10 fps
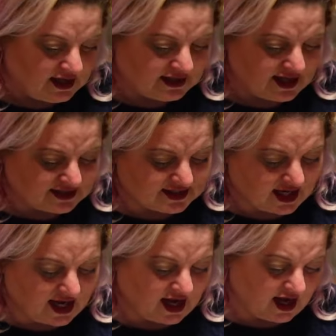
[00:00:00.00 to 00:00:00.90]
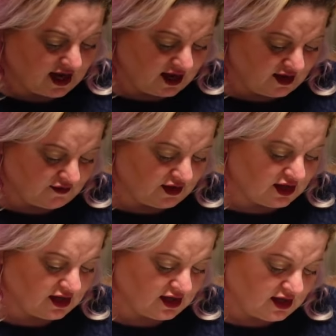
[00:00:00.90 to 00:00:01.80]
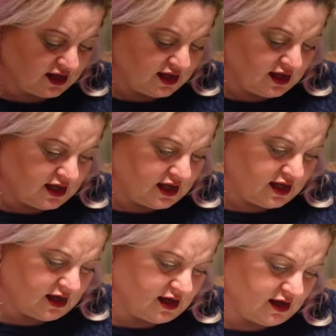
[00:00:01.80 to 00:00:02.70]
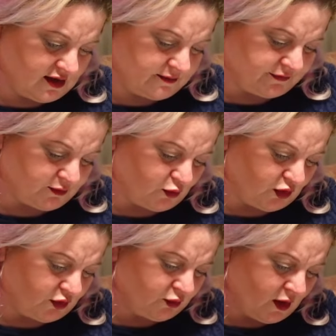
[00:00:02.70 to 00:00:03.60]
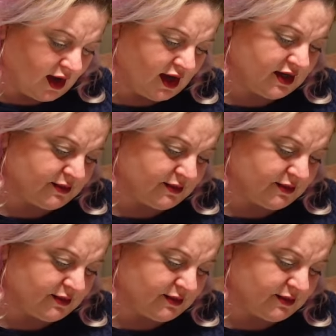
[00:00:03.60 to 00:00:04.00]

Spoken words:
Next, I have From Worldwide